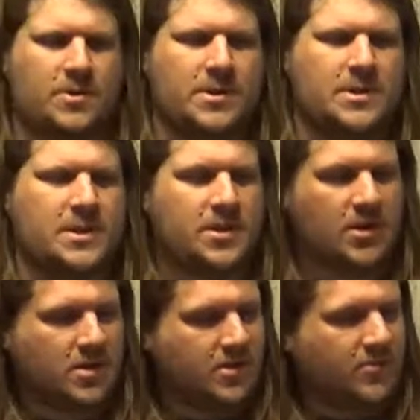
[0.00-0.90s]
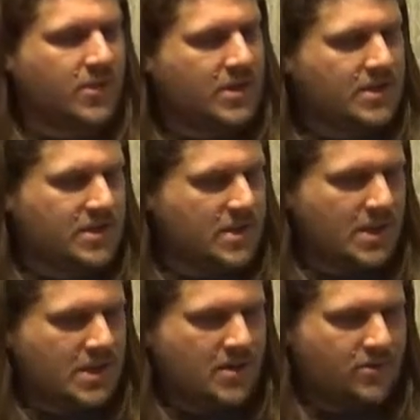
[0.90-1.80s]
to see all of these
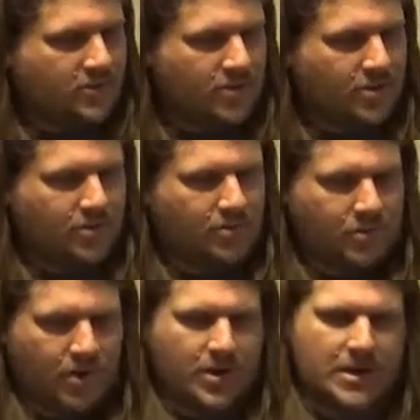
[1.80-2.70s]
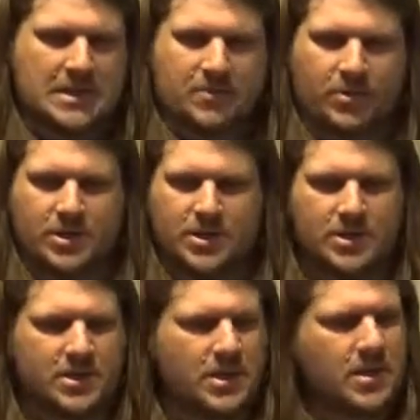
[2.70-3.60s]
for art inspiration.
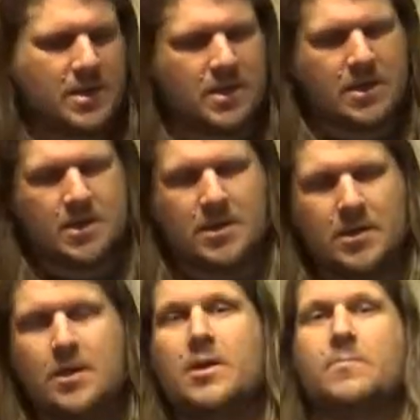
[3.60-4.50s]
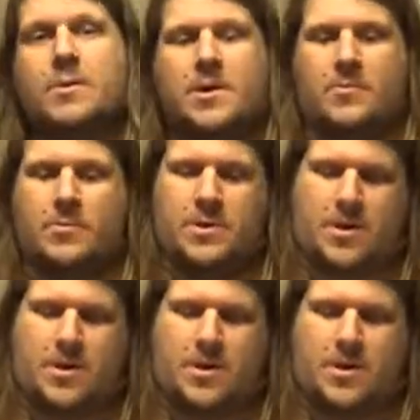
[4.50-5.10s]
But we